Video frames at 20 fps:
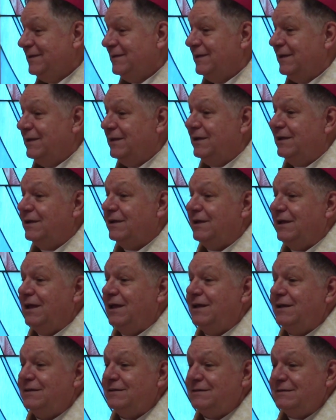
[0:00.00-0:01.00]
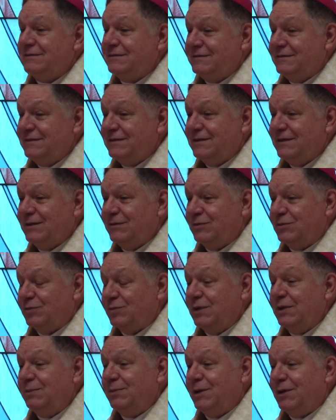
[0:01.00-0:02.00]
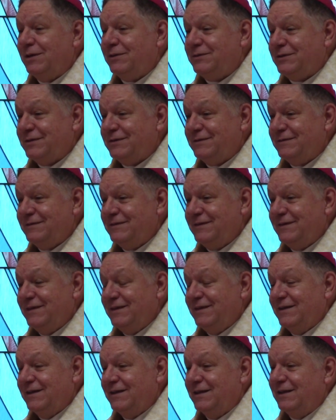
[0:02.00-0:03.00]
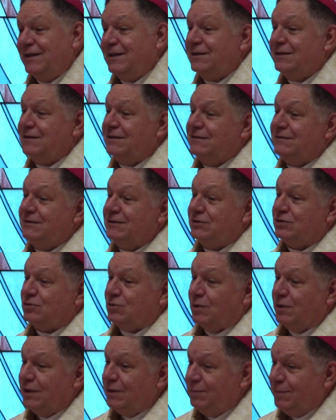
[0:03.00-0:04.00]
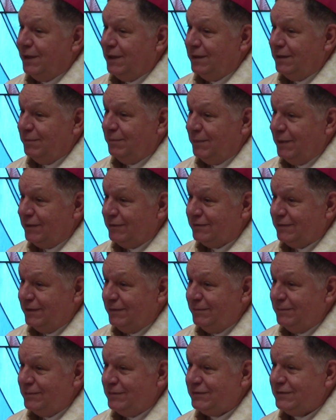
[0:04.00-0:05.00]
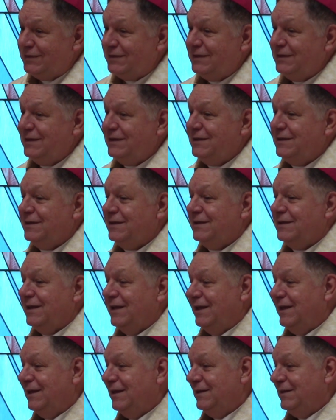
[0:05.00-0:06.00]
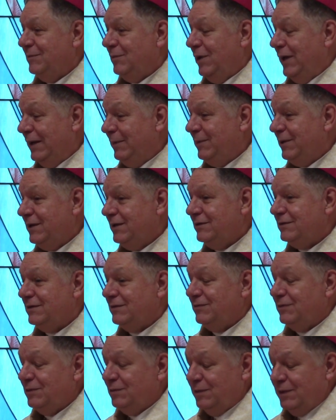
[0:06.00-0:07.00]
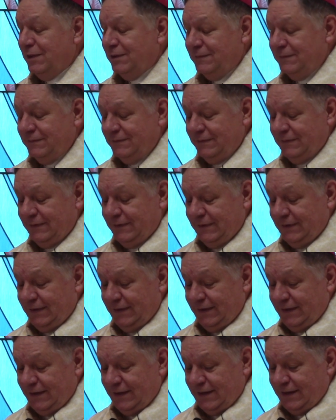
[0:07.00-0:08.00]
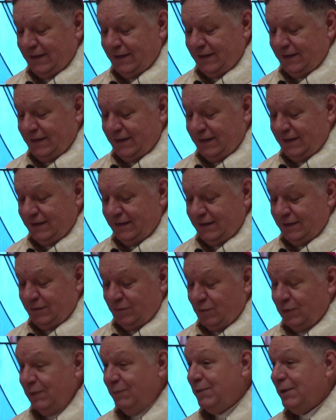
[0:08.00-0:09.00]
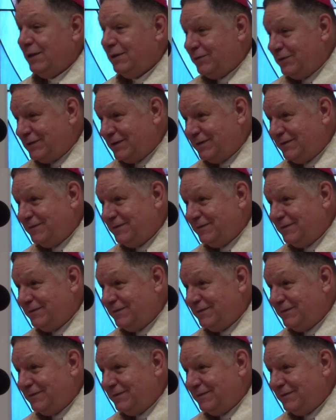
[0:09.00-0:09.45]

And then again, it was rebuilt and then destroyed by the Muslims and Mohammedans, if you will, uh, and then rebuilt.